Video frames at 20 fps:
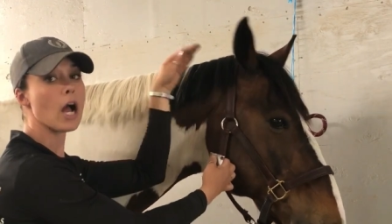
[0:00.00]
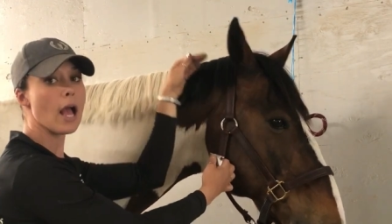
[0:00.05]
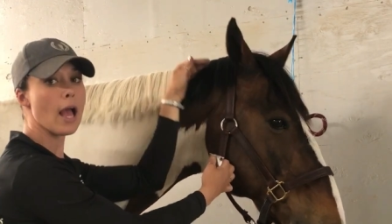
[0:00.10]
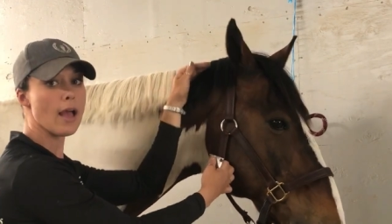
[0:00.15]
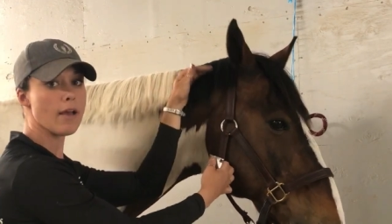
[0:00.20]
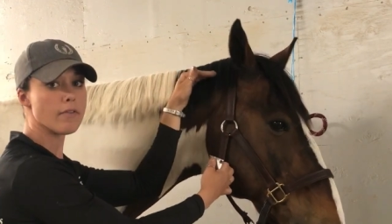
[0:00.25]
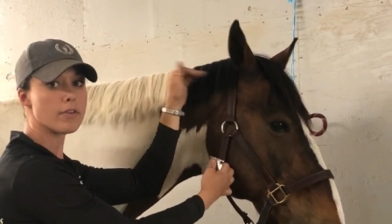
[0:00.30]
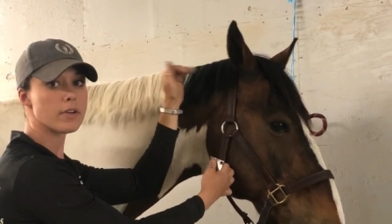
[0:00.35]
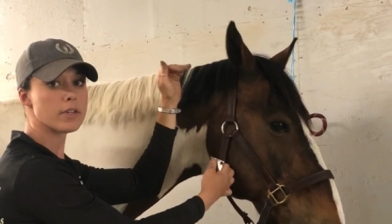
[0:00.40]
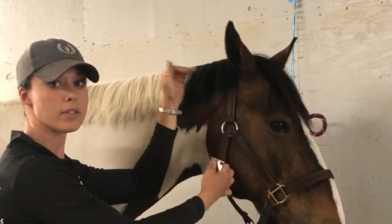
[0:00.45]

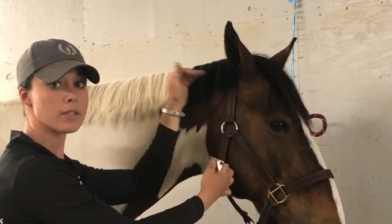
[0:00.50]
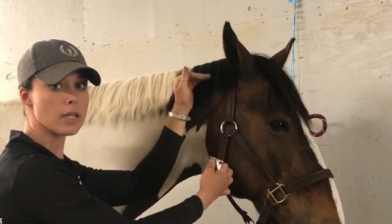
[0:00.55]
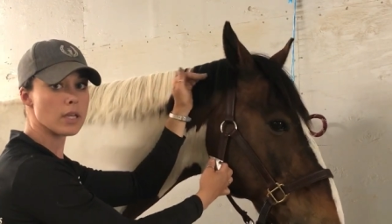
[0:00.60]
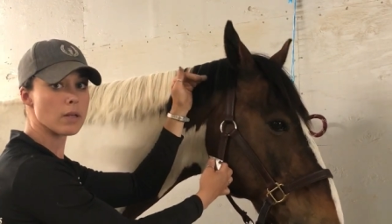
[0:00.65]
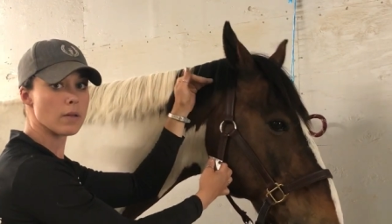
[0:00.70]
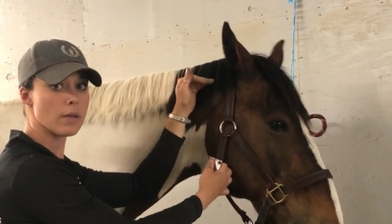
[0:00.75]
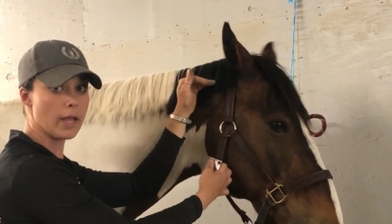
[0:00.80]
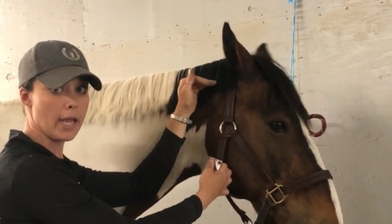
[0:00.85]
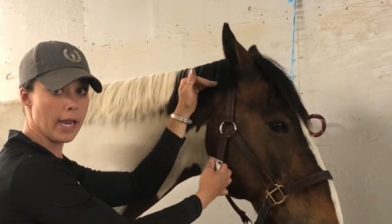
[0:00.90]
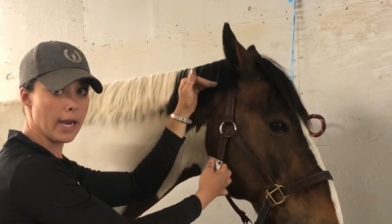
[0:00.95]
every
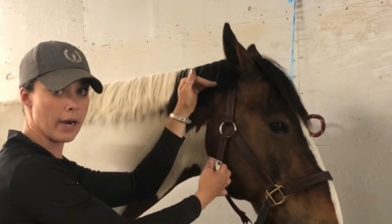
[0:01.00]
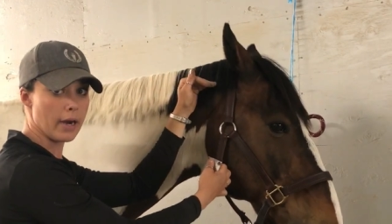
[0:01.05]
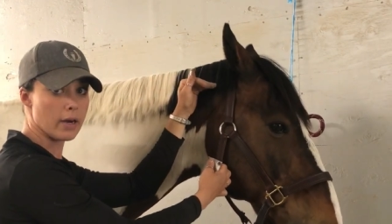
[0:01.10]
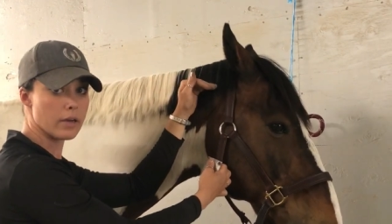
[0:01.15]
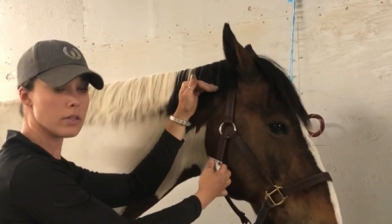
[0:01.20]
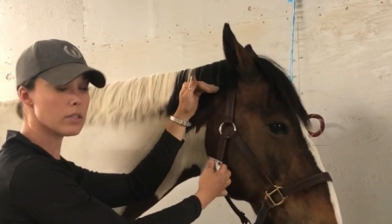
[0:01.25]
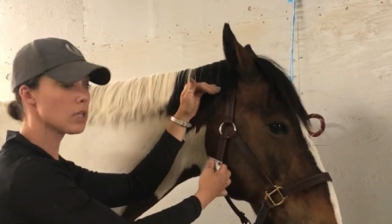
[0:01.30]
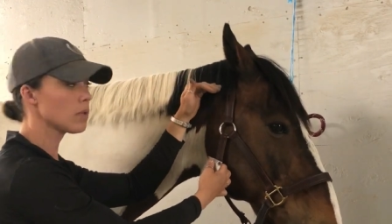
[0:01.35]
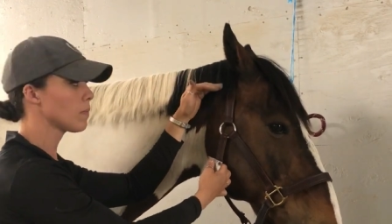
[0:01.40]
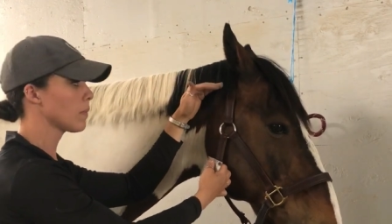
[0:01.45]
single
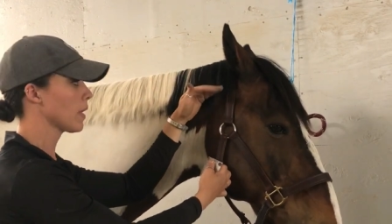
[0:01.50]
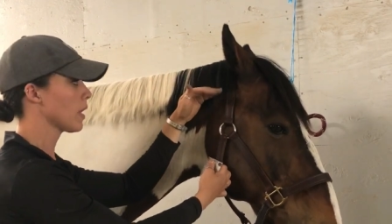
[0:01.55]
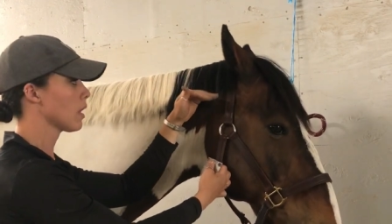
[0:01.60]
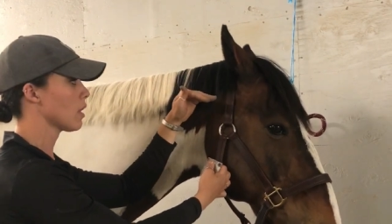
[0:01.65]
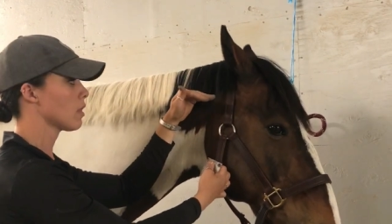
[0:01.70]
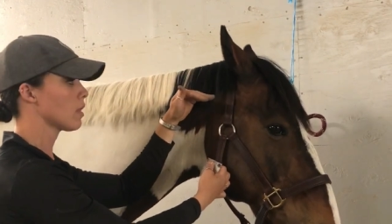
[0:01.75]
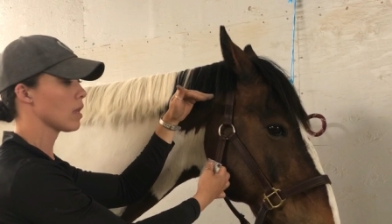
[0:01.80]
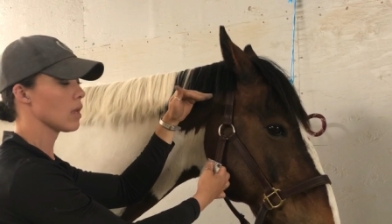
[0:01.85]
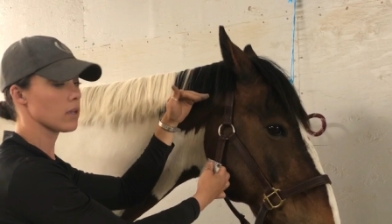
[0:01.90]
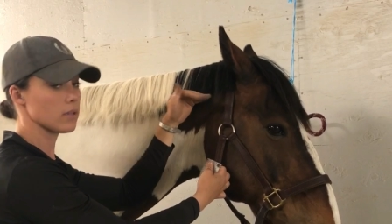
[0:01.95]
hair to
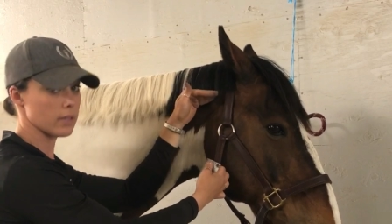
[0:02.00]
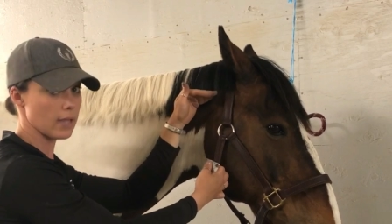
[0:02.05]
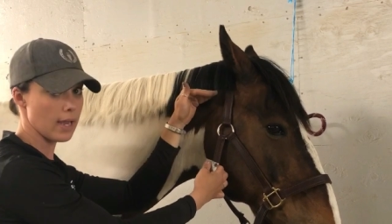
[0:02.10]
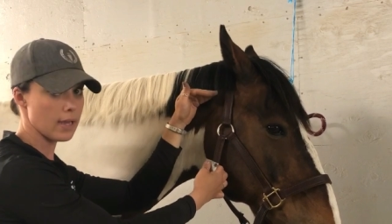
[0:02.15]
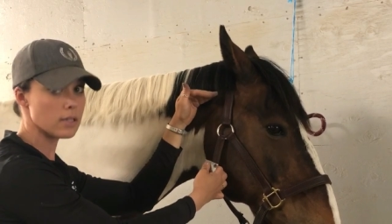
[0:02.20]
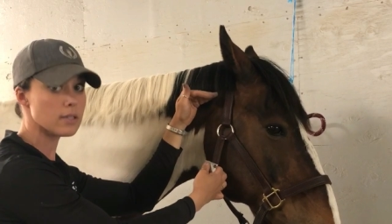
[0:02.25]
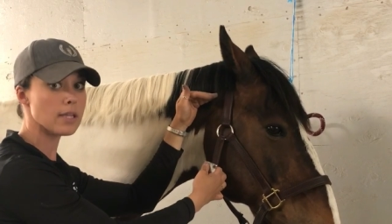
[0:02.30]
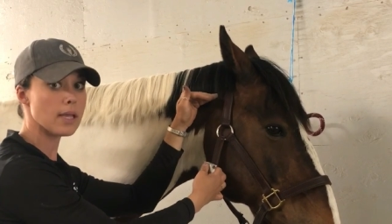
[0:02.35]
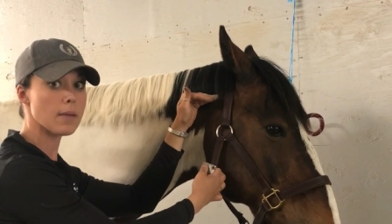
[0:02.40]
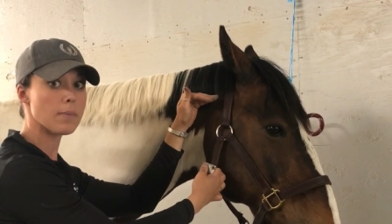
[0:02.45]
be the
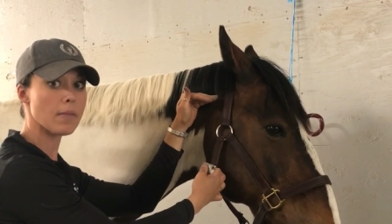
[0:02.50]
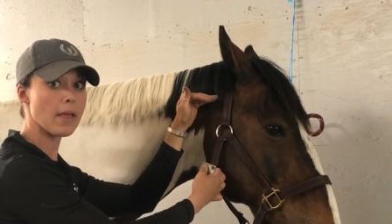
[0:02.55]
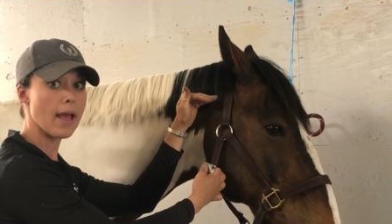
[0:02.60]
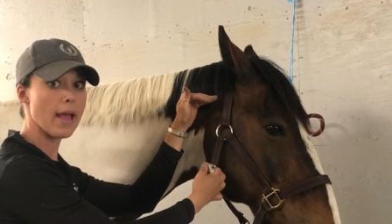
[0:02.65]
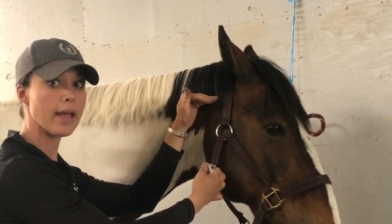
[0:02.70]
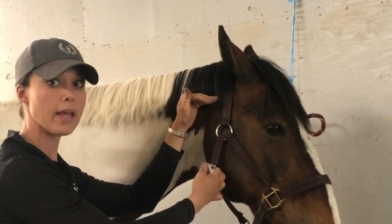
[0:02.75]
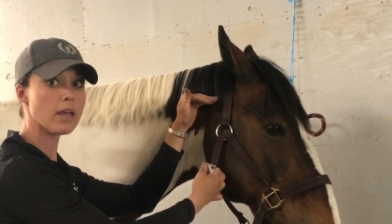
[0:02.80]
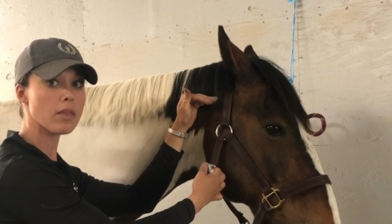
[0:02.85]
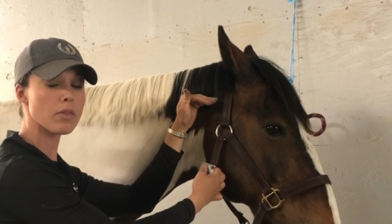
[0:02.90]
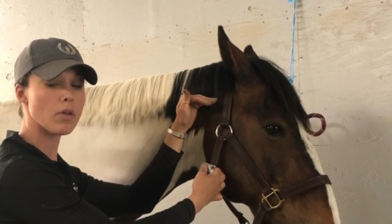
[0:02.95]
exact same
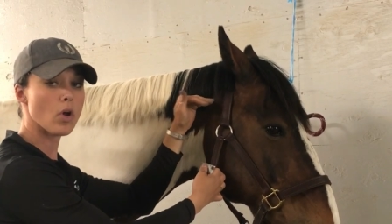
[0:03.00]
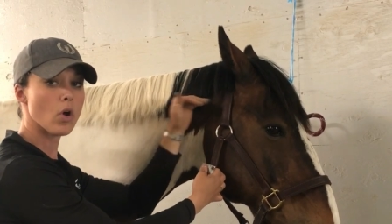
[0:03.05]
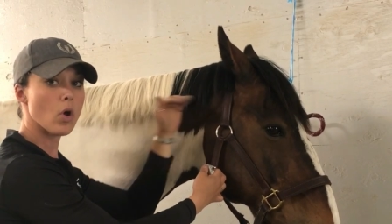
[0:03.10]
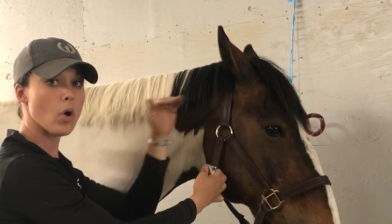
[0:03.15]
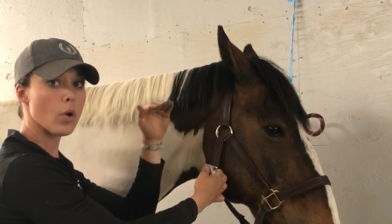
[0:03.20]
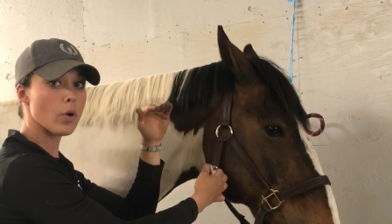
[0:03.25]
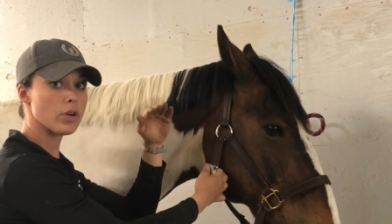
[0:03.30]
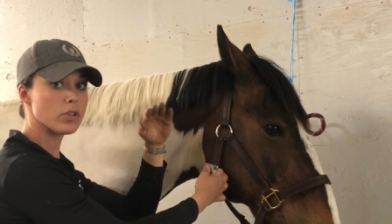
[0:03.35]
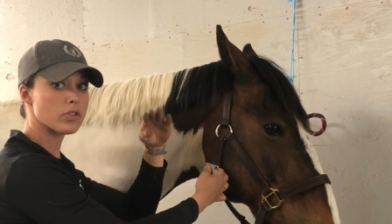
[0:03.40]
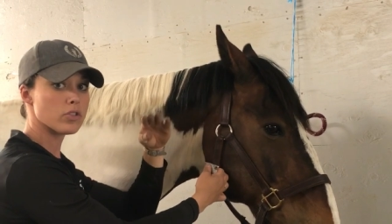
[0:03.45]
length,
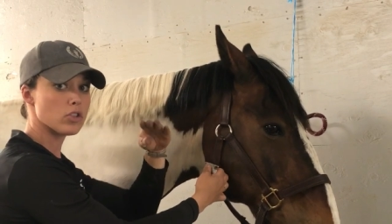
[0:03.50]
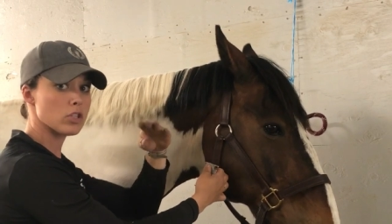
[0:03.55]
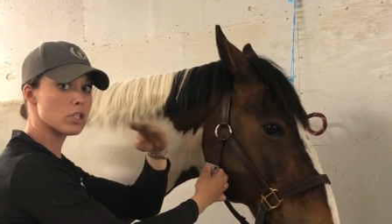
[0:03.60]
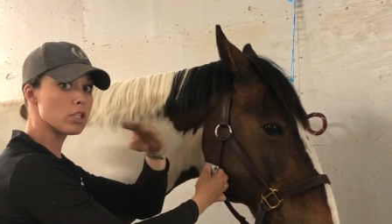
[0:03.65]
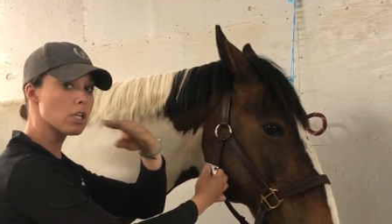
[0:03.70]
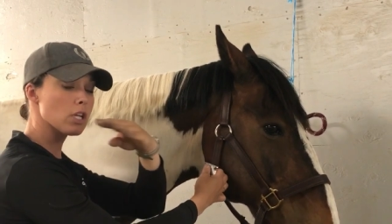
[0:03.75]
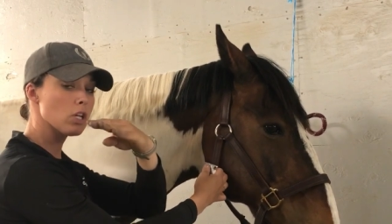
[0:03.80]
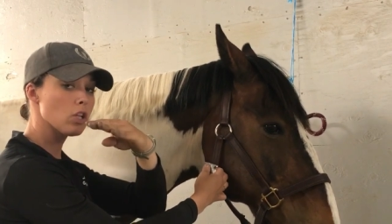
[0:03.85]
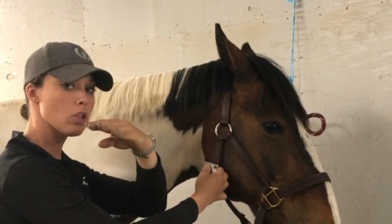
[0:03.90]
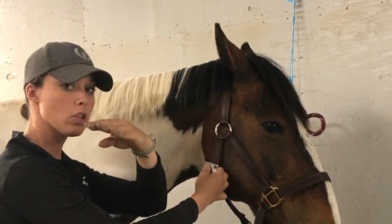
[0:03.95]
or it's
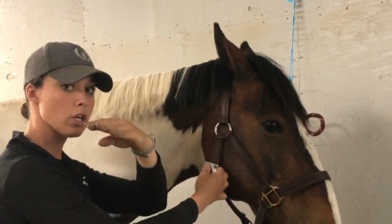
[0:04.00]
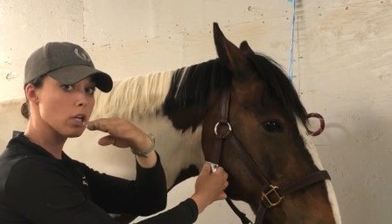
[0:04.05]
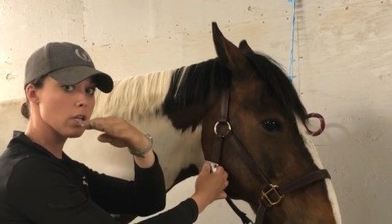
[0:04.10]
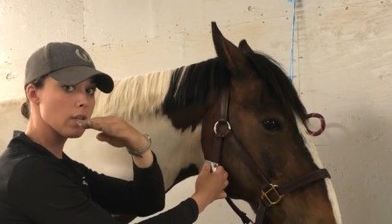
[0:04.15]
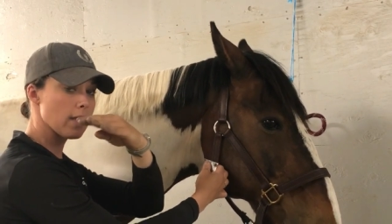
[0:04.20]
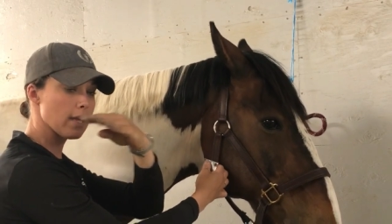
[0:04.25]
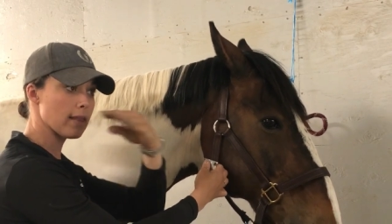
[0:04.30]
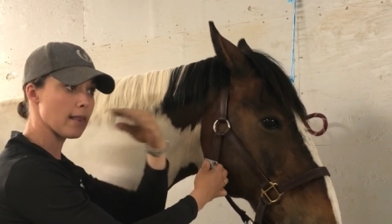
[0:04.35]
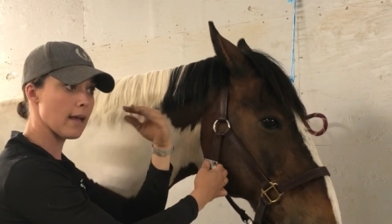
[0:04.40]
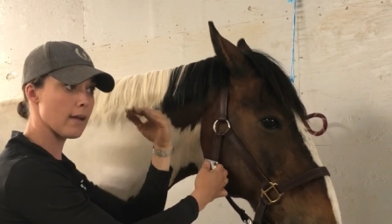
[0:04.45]
just gonna look
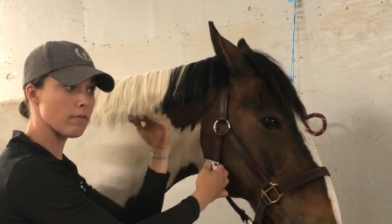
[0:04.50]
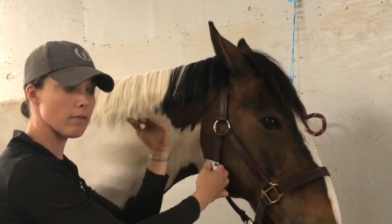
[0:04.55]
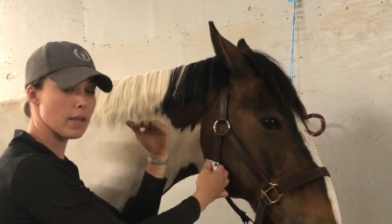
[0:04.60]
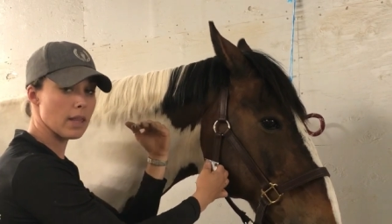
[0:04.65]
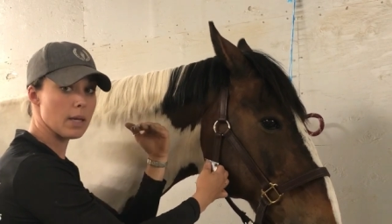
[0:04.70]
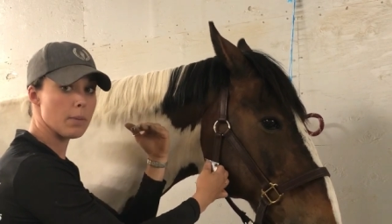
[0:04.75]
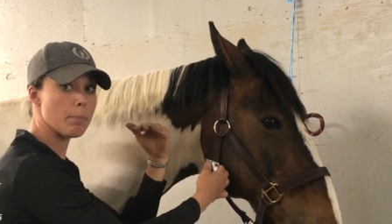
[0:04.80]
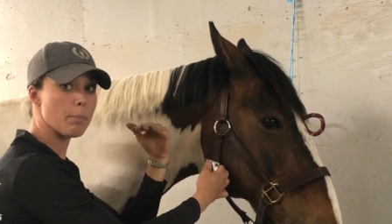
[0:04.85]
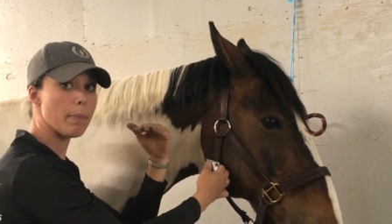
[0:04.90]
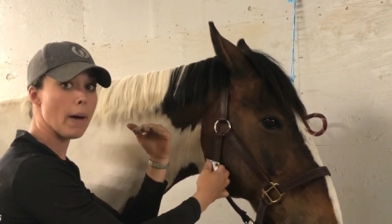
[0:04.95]
like that
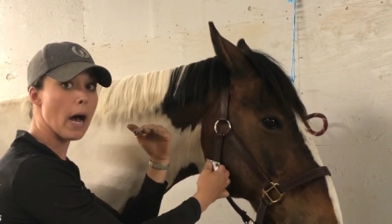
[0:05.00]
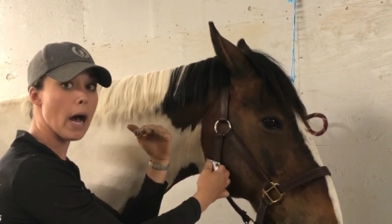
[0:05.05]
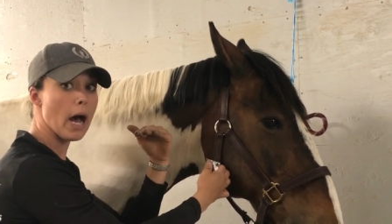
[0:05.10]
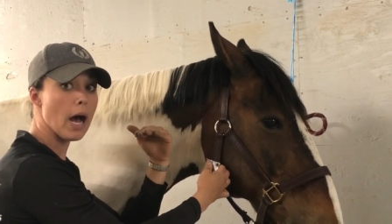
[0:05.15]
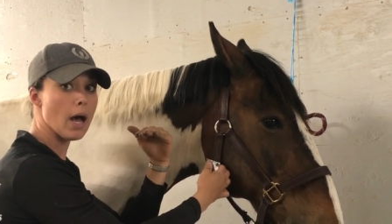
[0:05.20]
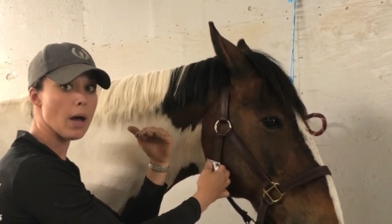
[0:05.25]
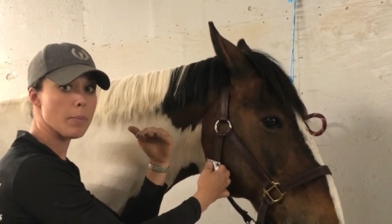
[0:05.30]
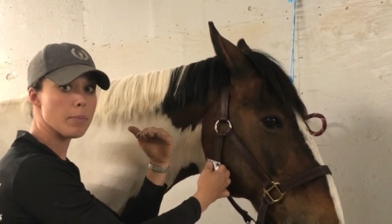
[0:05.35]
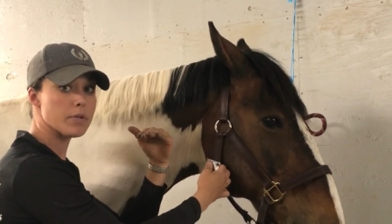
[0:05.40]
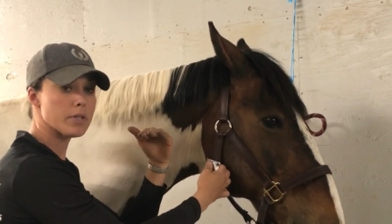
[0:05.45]
really
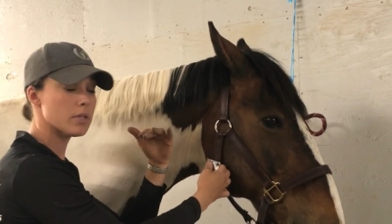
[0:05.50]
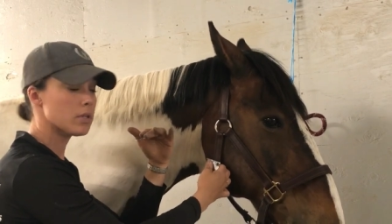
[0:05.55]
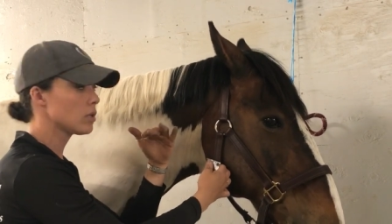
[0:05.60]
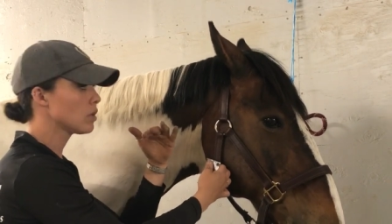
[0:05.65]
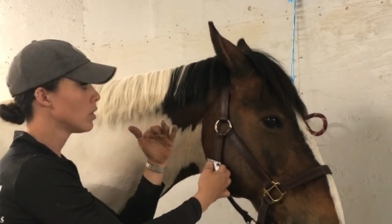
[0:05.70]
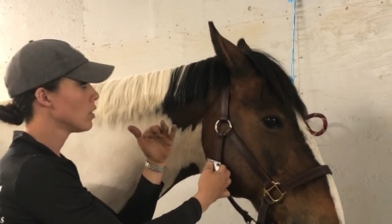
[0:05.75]
bobbed